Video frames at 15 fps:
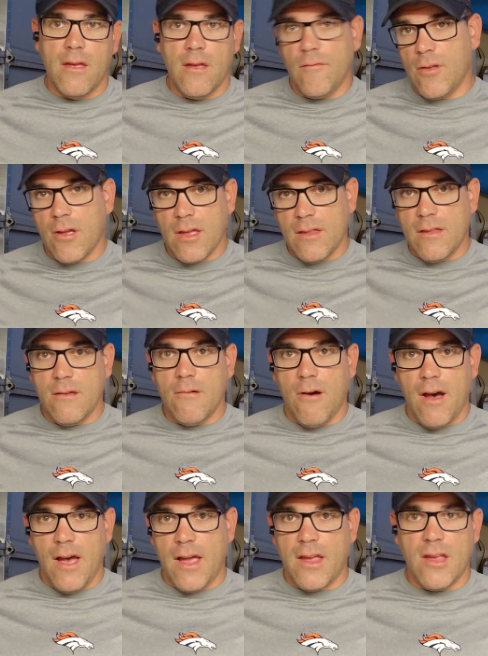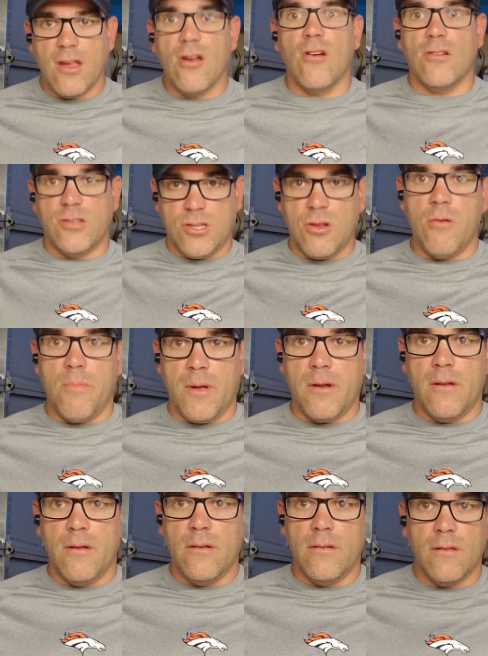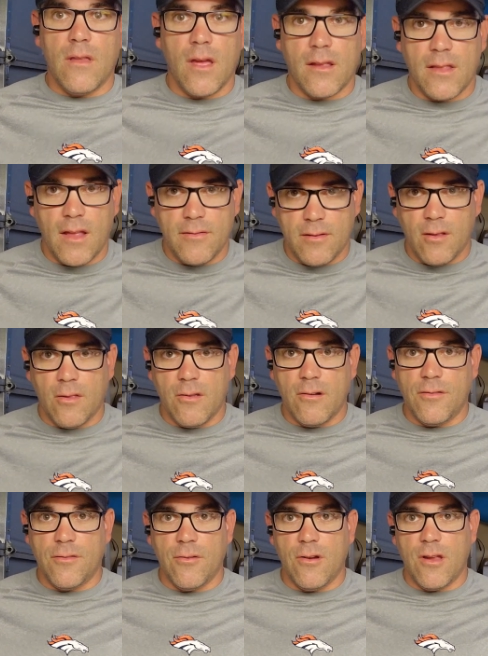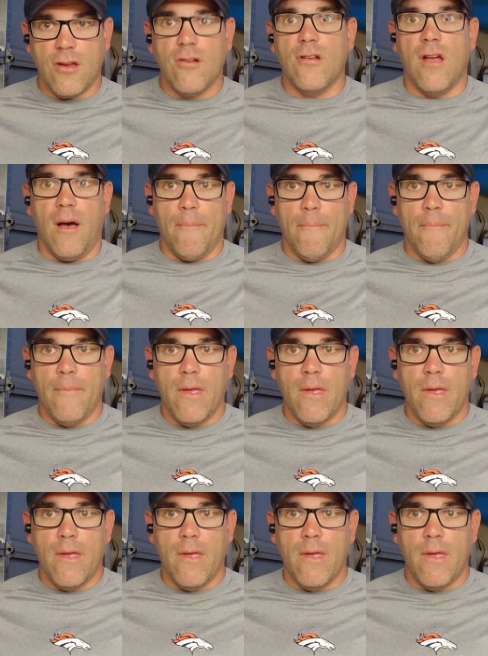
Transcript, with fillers: If you get a DUI, you're stupid. Like, that's all there is to it. You're dumb.